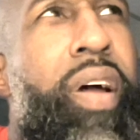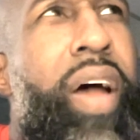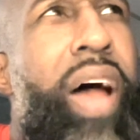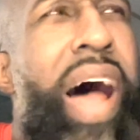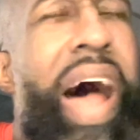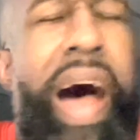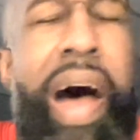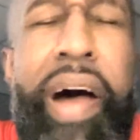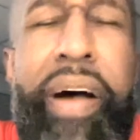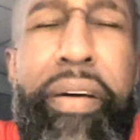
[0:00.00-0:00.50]

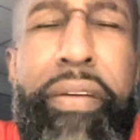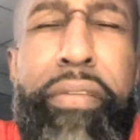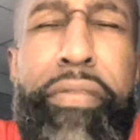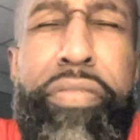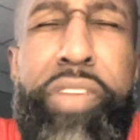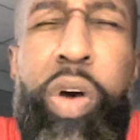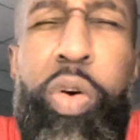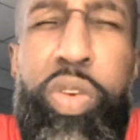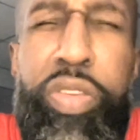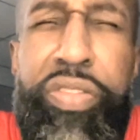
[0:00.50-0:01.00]
I've
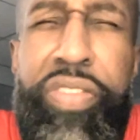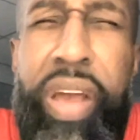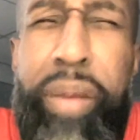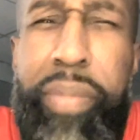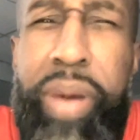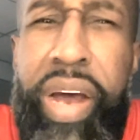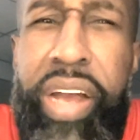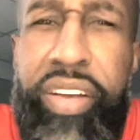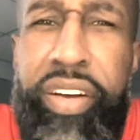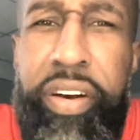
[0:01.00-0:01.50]
noticed that
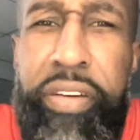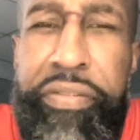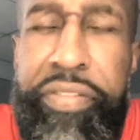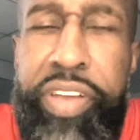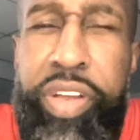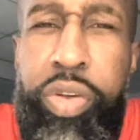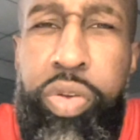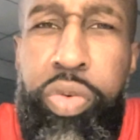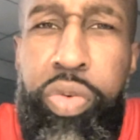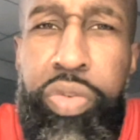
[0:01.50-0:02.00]
my
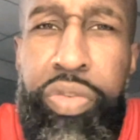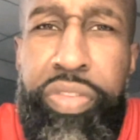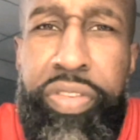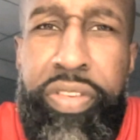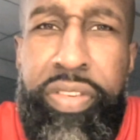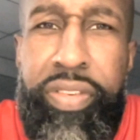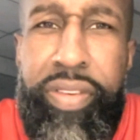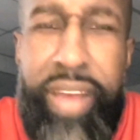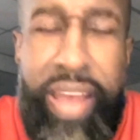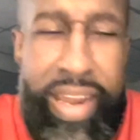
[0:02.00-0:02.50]

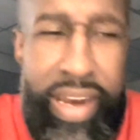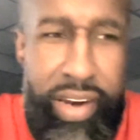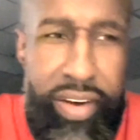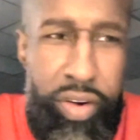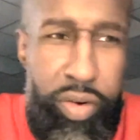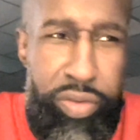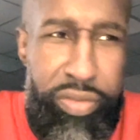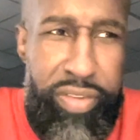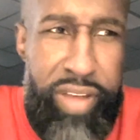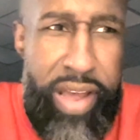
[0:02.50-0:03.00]
views, and I
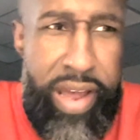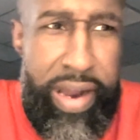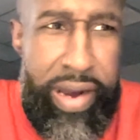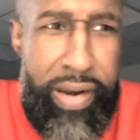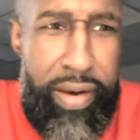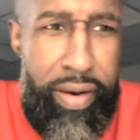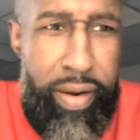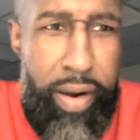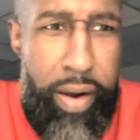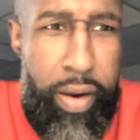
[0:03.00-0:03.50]
noticed that
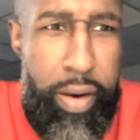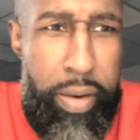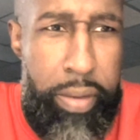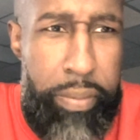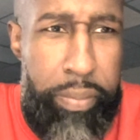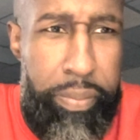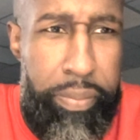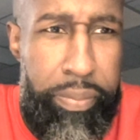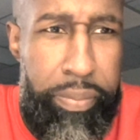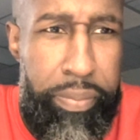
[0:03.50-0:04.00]

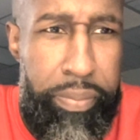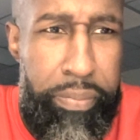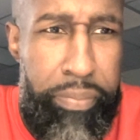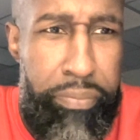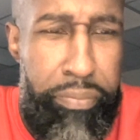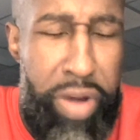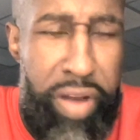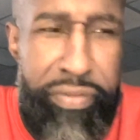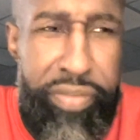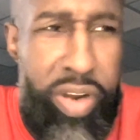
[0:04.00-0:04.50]

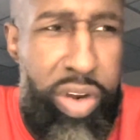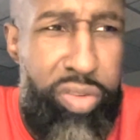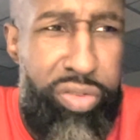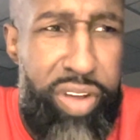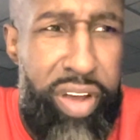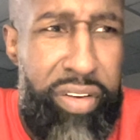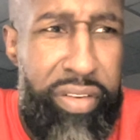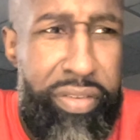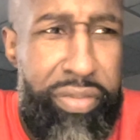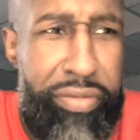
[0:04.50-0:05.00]
my views
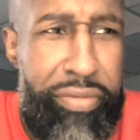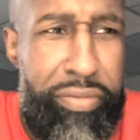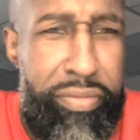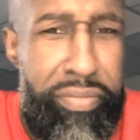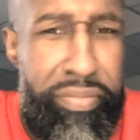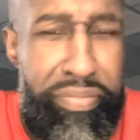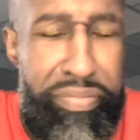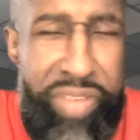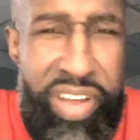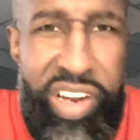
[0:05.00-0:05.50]
have
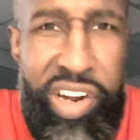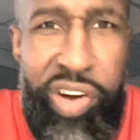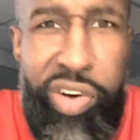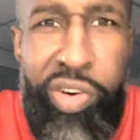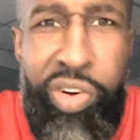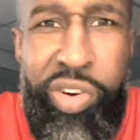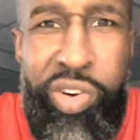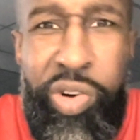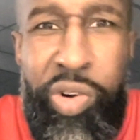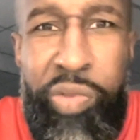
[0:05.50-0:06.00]
been
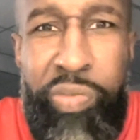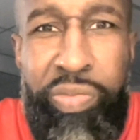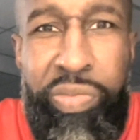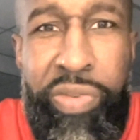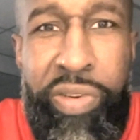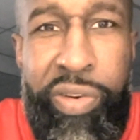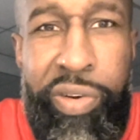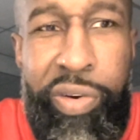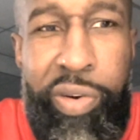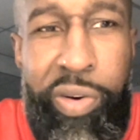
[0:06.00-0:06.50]

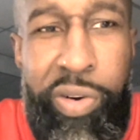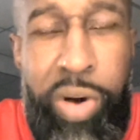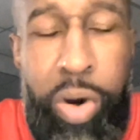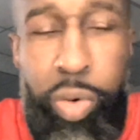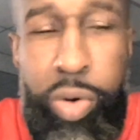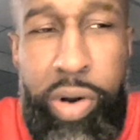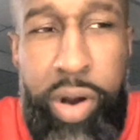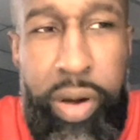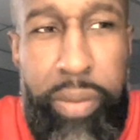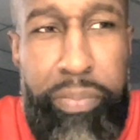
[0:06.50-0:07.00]

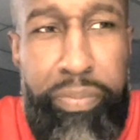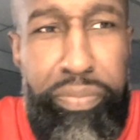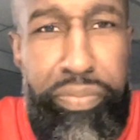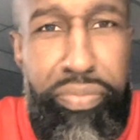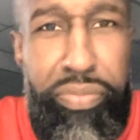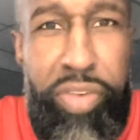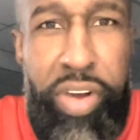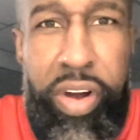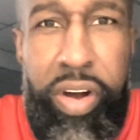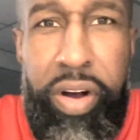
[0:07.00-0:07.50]
going up.
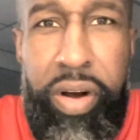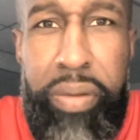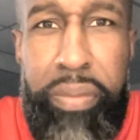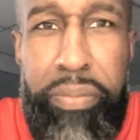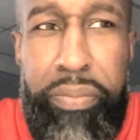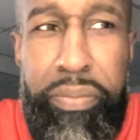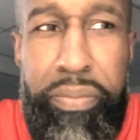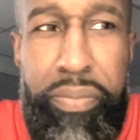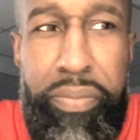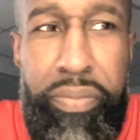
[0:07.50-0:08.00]
I
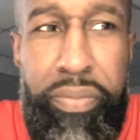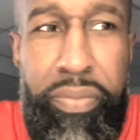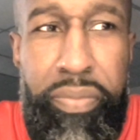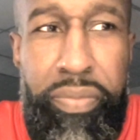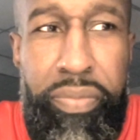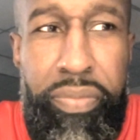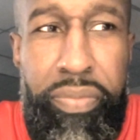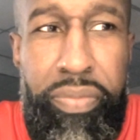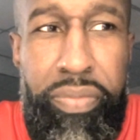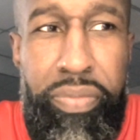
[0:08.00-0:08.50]

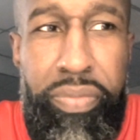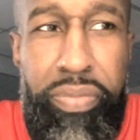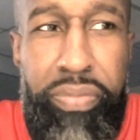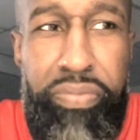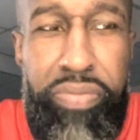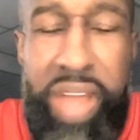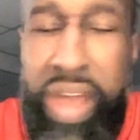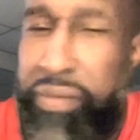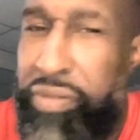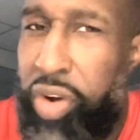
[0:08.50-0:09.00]

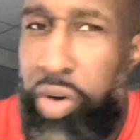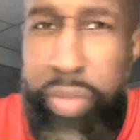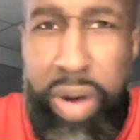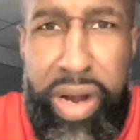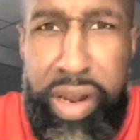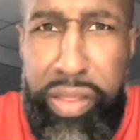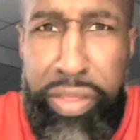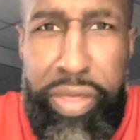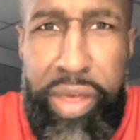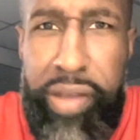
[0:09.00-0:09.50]
have
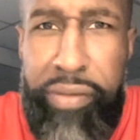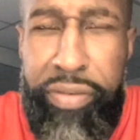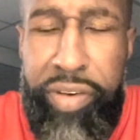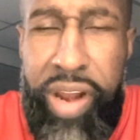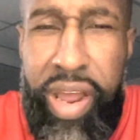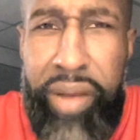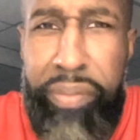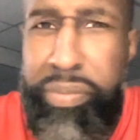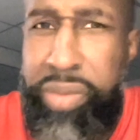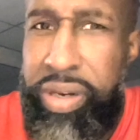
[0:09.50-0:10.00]
nobody to thank for
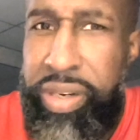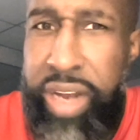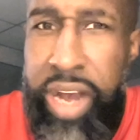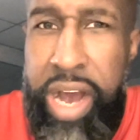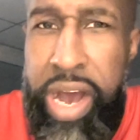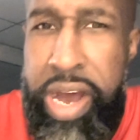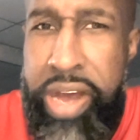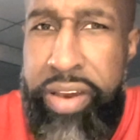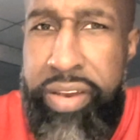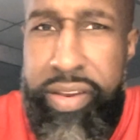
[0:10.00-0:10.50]
that but
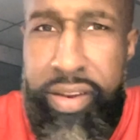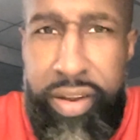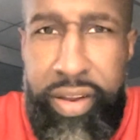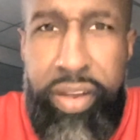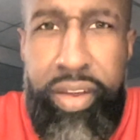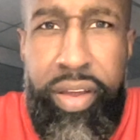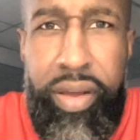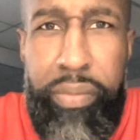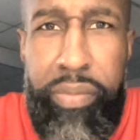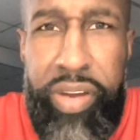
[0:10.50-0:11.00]
God,
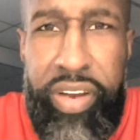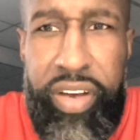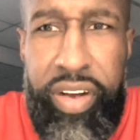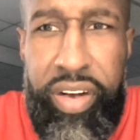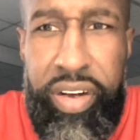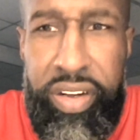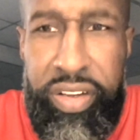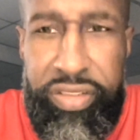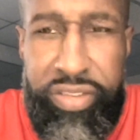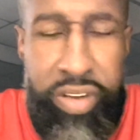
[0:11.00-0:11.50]

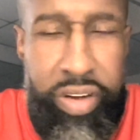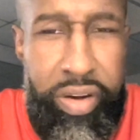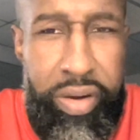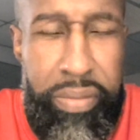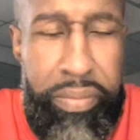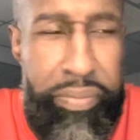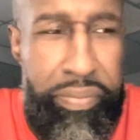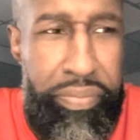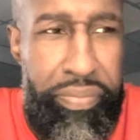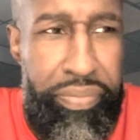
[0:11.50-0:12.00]
because
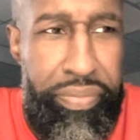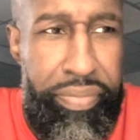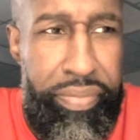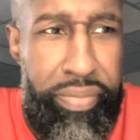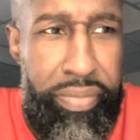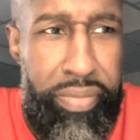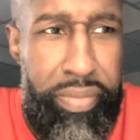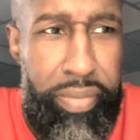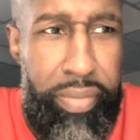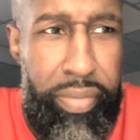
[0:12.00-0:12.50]
I
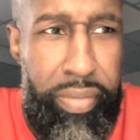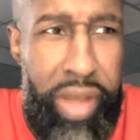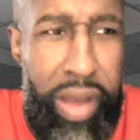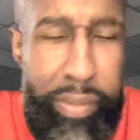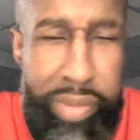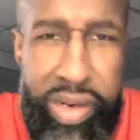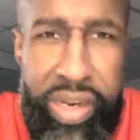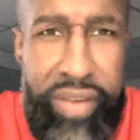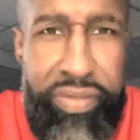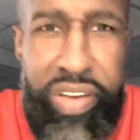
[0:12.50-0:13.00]

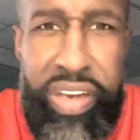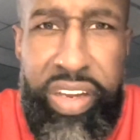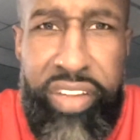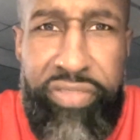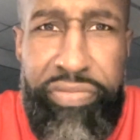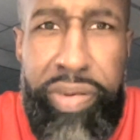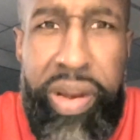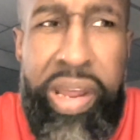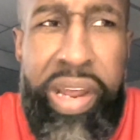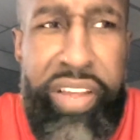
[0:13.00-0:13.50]
believe
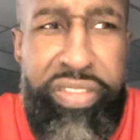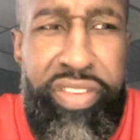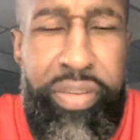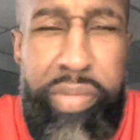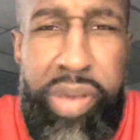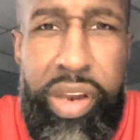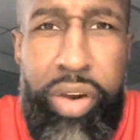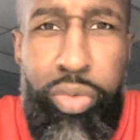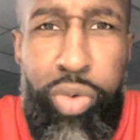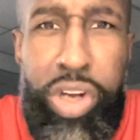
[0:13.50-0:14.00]
He's blessed
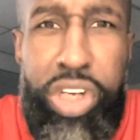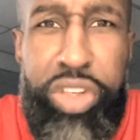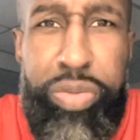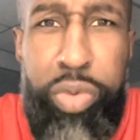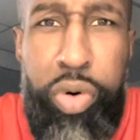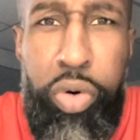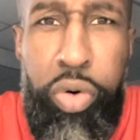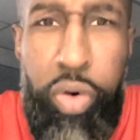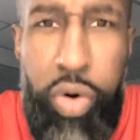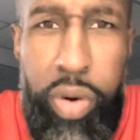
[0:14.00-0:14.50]
me to reach
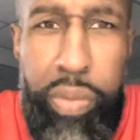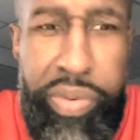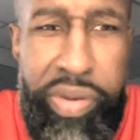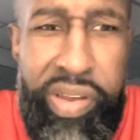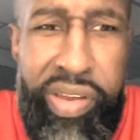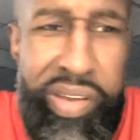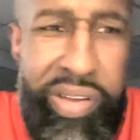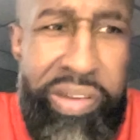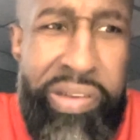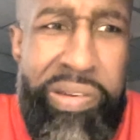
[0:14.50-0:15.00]
more
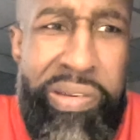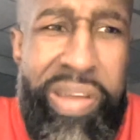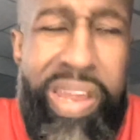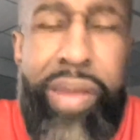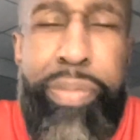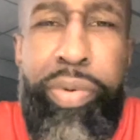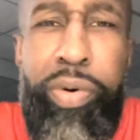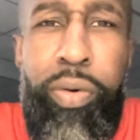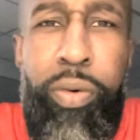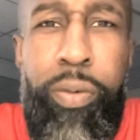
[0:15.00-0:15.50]

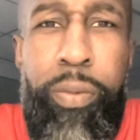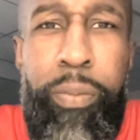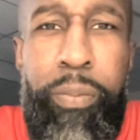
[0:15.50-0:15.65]
people.